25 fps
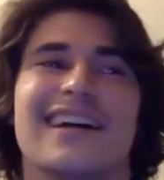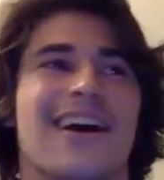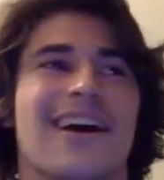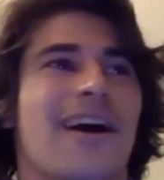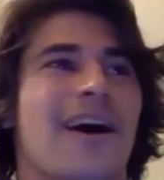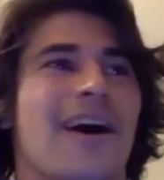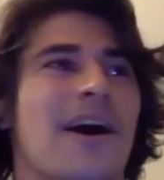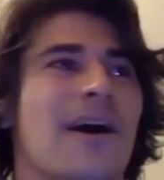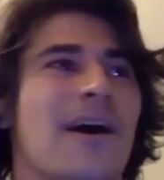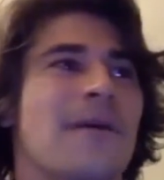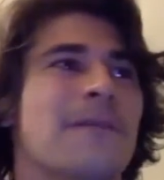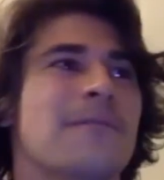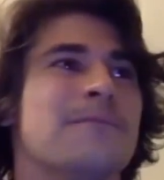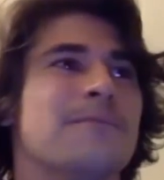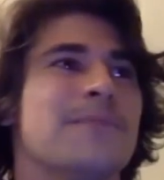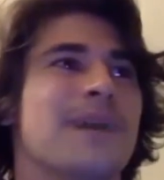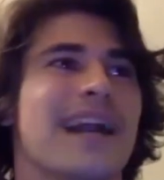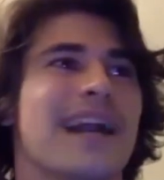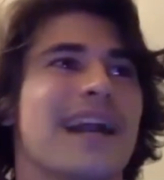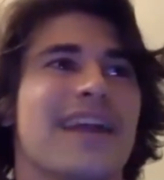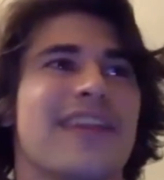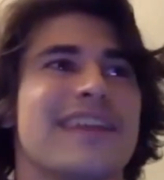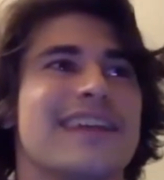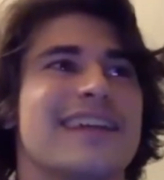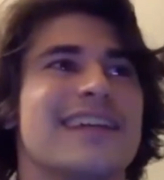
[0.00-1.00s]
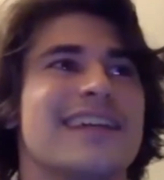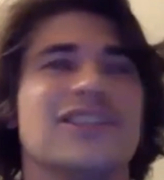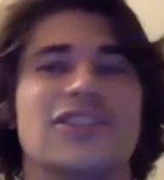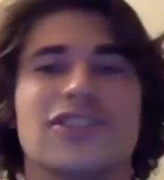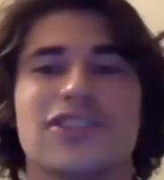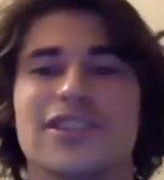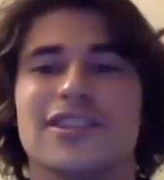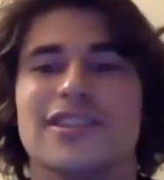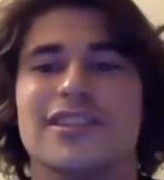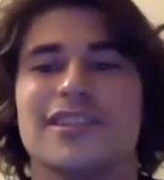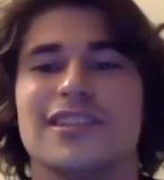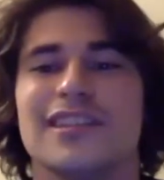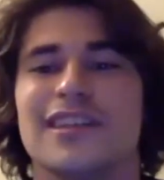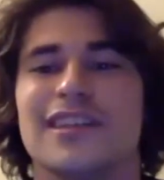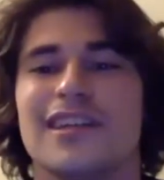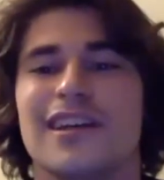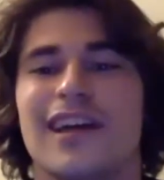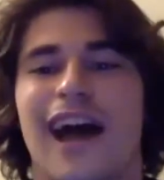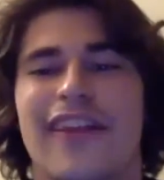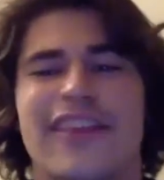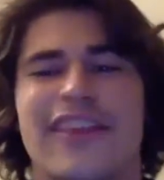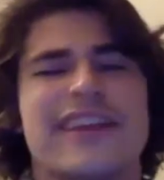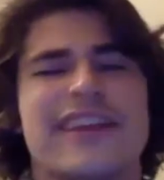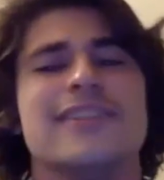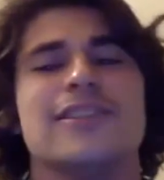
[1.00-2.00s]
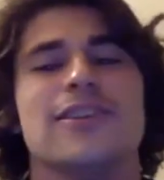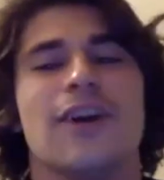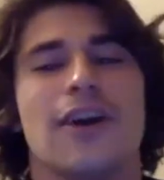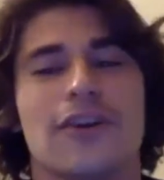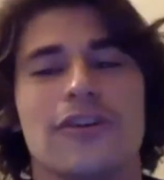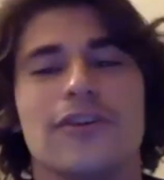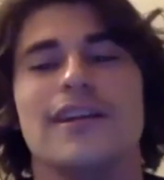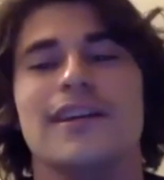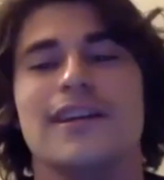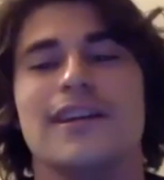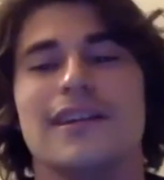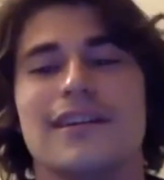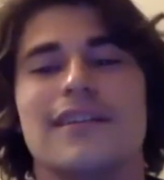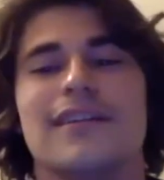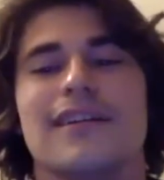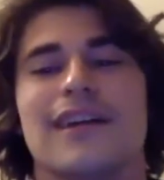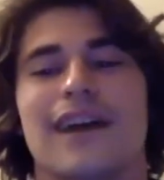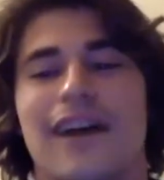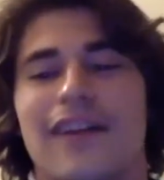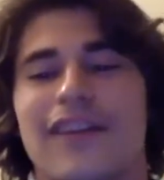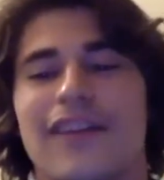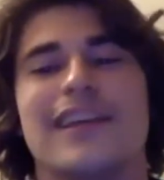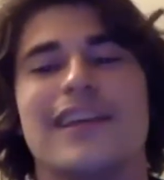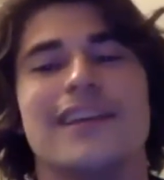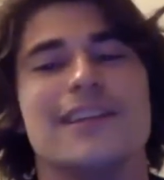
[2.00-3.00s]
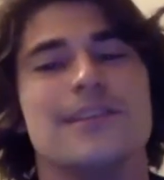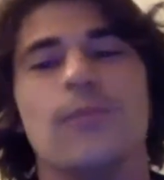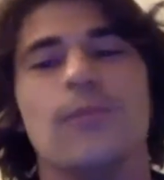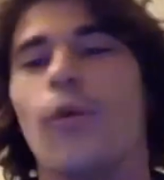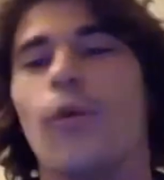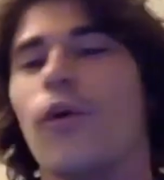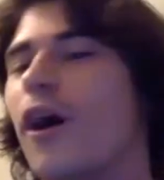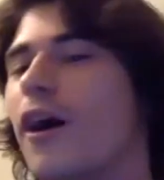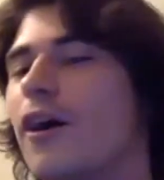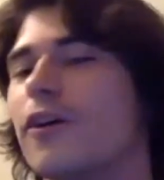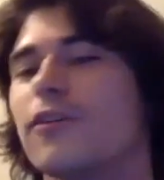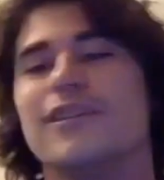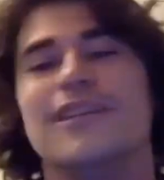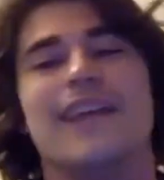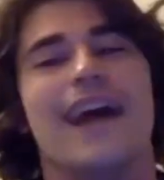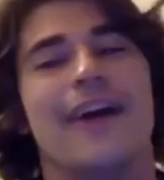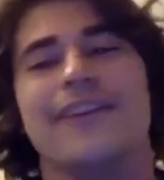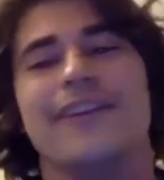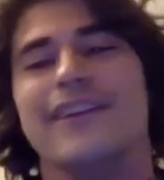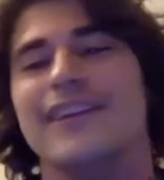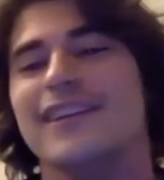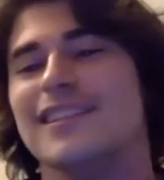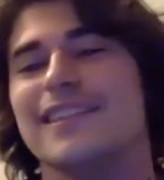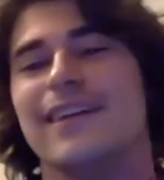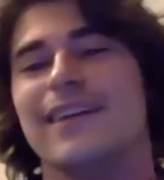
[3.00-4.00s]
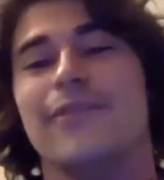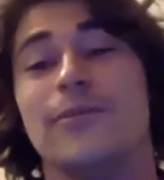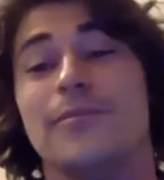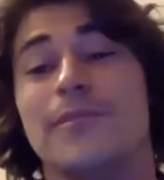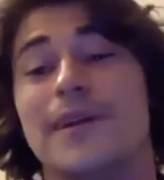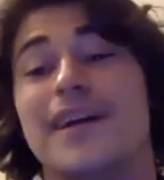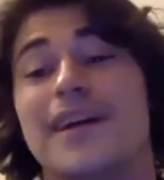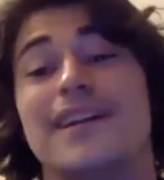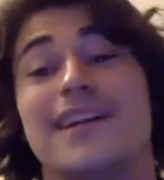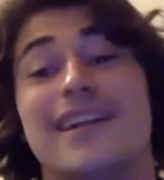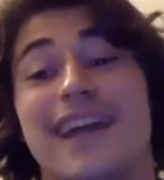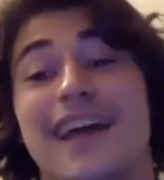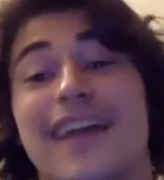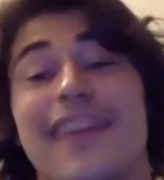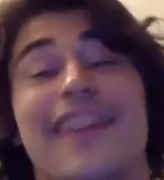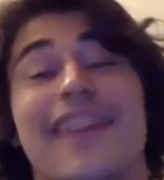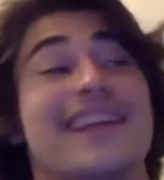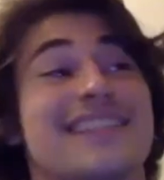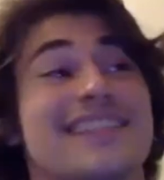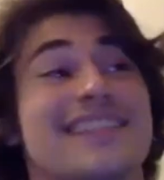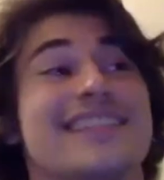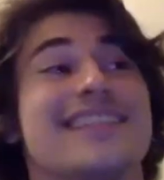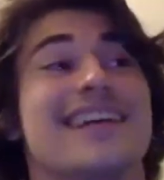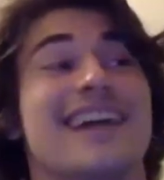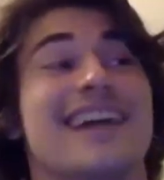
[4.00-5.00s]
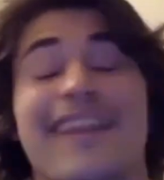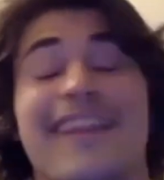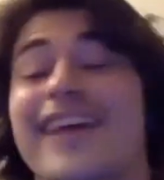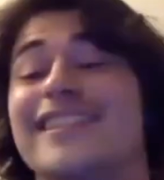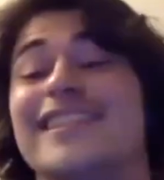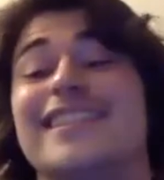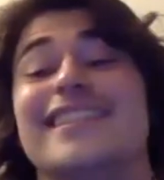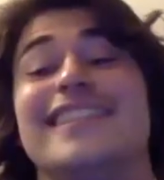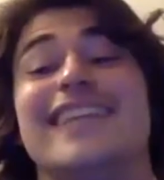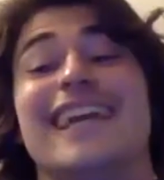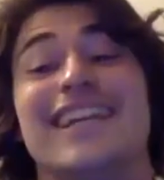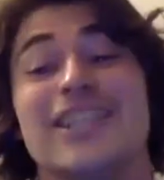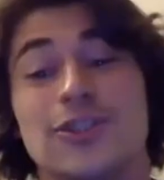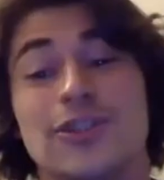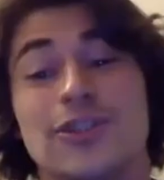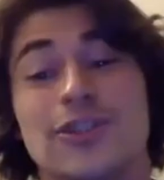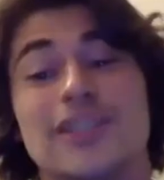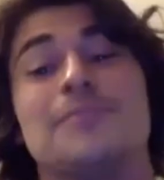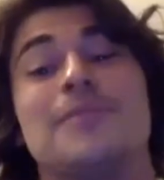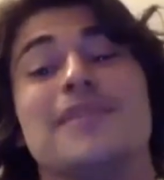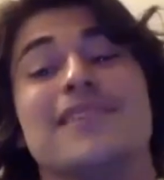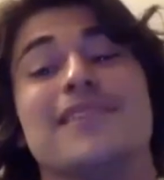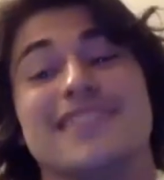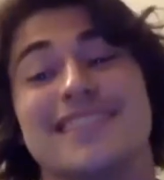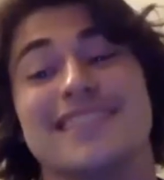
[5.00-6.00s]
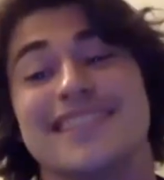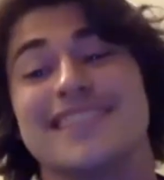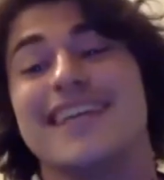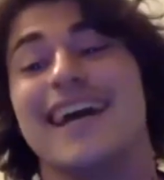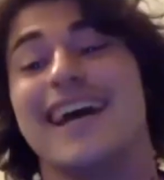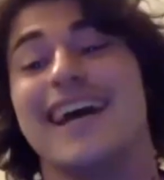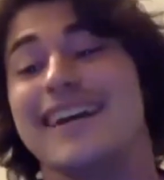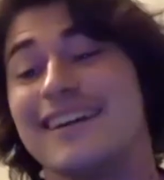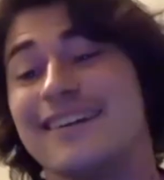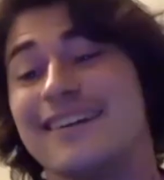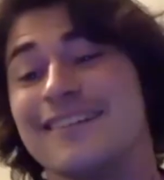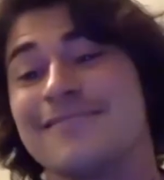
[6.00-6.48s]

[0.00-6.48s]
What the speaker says: And I think he's hungry. I think he's more hungry now than he's ever been. And that's dangerous, but it's exciting.